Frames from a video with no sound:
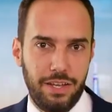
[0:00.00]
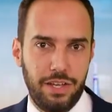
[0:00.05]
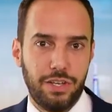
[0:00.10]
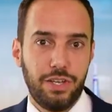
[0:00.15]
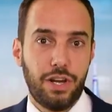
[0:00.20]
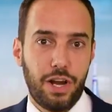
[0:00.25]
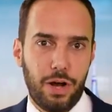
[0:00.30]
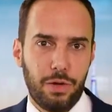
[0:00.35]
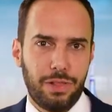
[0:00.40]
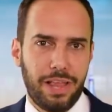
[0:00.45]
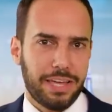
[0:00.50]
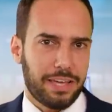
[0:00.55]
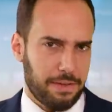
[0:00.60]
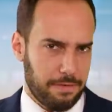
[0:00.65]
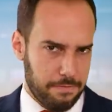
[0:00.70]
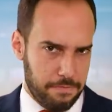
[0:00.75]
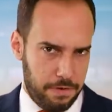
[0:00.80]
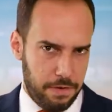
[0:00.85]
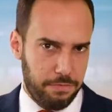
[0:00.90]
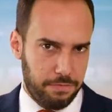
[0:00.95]
You know,
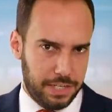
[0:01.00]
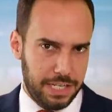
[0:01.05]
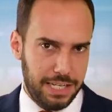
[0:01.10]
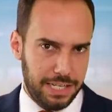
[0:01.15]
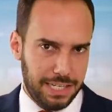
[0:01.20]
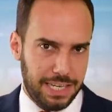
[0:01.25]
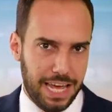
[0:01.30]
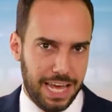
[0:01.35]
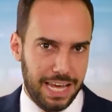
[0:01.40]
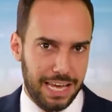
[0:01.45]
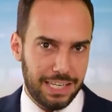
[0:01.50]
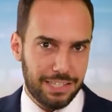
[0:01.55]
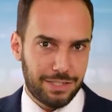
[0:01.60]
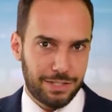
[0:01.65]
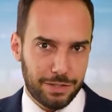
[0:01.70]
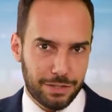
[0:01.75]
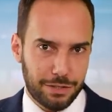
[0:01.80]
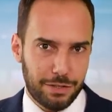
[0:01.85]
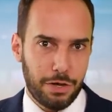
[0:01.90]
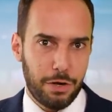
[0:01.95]
like 15 days
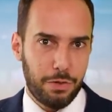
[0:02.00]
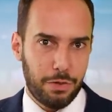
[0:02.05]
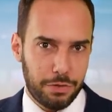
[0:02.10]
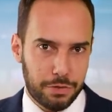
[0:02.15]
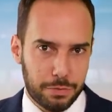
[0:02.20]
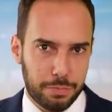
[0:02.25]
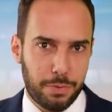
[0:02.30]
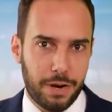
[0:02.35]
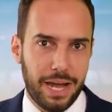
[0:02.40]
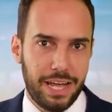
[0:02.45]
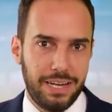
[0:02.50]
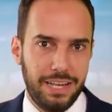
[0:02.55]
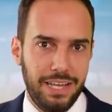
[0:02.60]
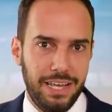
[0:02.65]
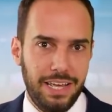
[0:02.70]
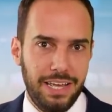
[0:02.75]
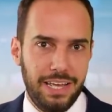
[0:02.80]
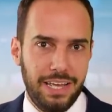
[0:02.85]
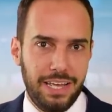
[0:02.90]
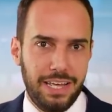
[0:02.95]
to slow the spread?
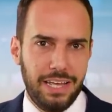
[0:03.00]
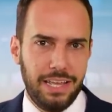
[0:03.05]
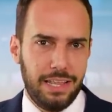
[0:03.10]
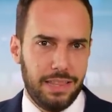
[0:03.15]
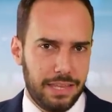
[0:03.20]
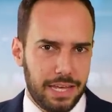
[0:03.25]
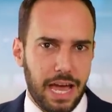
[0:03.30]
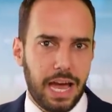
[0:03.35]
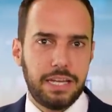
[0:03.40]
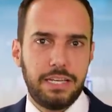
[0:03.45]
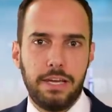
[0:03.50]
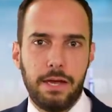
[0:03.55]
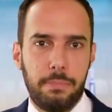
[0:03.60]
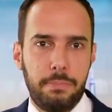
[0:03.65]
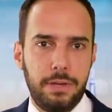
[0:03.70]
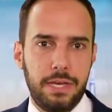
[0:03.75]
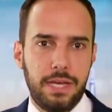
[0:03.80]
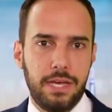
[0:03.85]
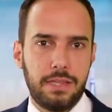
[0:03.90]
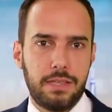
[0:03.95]
The idea
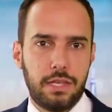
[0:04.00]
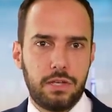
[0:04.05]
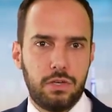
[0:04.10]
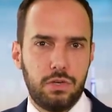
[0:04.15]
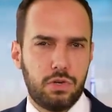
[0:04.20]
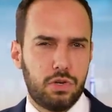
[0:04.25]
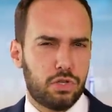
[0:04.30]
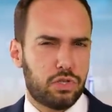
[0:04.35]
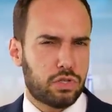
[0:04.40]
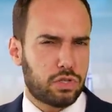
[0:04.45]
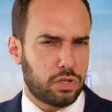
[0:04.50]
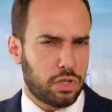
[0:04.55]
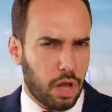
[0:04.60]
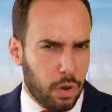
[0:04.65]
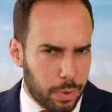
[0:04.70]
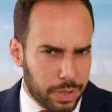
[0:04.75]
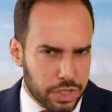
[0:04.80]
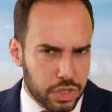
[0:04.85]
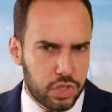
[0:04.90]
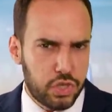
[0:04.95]
being that you could
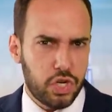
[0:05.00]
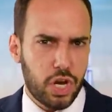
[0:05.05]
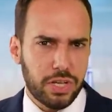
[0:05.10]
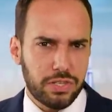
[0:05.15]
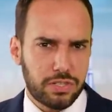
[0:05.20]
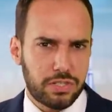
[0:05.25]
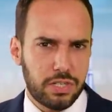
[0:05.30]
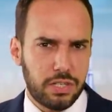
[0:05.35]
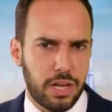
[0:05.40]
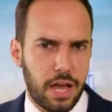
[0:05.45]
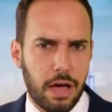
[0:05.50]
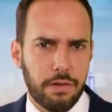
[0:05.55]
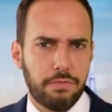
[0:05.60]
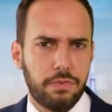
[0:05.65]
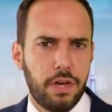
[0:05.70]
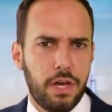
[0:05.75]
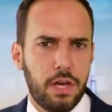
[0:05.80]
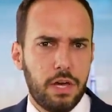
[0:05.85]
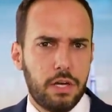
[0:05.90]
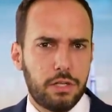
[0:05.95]
slow it just enough
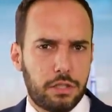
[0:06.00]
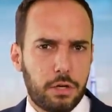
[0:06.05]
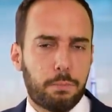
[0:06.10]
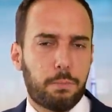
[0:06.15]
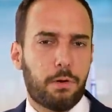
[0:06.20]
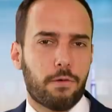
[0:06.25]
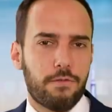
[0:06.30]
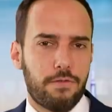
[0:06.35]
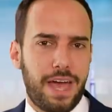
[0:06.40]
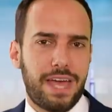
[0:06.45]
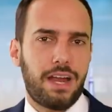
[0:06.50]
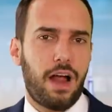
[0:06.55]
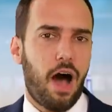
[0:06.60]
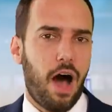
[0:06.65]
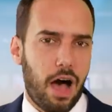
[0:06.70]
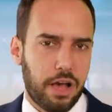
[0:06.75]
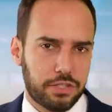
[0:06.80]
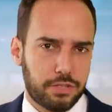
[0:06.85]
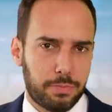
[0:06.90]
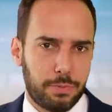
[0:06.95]
to prevent
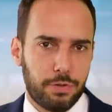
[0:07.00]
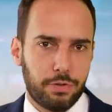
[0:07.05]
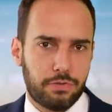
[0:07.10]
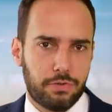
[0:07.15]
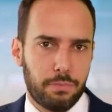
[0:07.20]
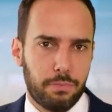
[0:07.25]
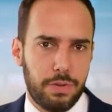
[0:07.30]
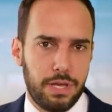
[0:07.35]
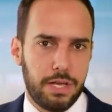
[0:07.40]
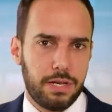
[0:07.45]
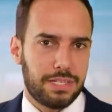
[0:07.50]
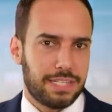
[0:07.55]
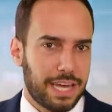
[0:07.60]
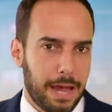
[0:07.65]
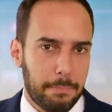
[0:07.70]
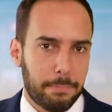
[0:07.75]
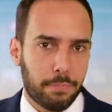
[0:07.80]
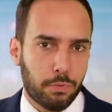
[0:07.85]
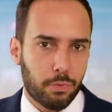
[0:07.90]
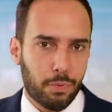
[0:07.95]
hospitals from being
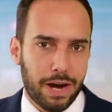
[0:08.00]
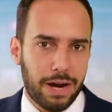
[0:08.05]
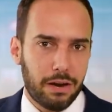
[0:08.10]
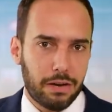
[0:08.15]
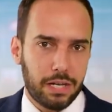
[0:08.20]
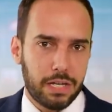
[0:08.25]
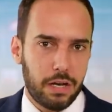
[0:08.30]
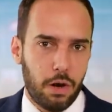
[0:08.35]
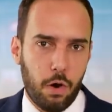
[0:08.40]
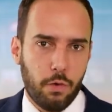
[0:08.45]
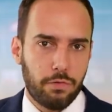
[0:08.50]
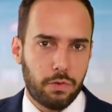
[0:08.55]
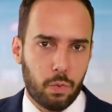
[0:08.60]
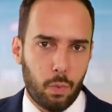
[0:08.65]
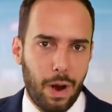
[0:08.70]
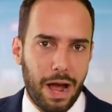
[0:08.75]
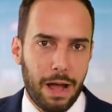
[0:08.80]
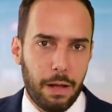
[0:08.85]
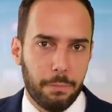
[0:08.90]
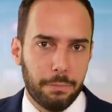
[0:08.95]
temporarily
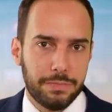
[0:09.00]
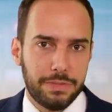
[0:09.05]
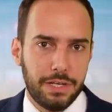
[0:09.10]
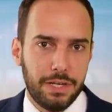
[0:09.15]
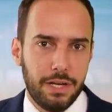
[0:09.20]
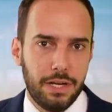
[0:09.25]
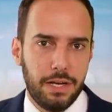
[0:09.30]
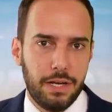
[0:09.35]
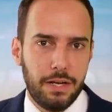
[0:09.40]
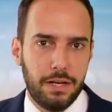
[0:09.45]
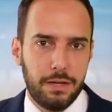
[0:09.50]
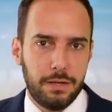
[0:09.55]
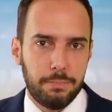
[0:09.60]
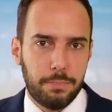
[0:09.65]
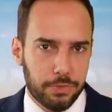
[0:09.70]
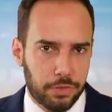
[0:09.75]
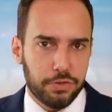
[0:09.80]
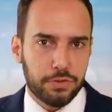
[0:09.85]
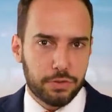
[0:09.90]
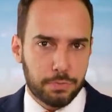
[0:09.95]
overwhelmed,
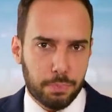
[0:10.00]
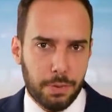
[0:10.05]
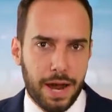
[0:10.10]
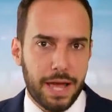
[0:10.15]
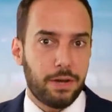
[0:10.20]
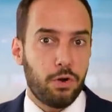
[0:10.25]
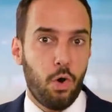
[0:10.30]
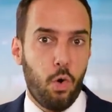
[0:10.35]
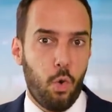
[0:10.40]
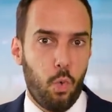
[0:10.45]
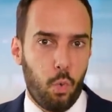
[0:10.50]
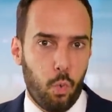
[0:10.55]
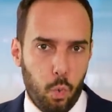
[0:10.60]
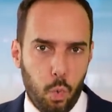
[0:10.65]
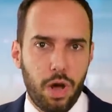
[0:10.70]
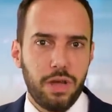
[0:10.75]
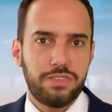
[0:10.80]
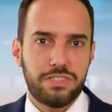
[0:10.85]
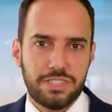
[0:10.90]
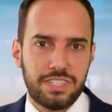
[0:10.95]
but the spread
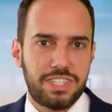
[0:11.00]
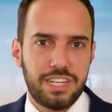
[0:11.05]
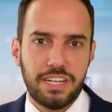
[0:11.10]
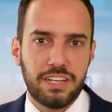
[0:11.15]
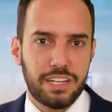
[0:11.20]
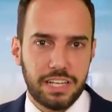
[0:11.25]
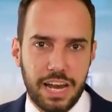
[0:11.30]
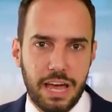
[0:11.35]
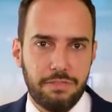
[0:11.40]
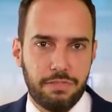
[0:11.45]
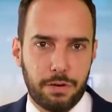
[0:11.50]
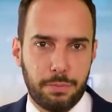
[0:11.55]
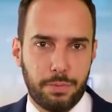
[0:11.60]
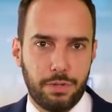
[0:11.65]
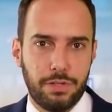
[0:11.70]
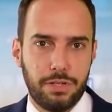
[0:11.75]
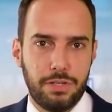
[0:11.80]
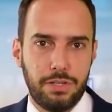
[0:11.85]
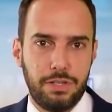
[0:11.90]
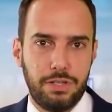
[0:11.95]
was still
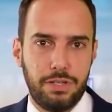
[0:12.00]
inevitable.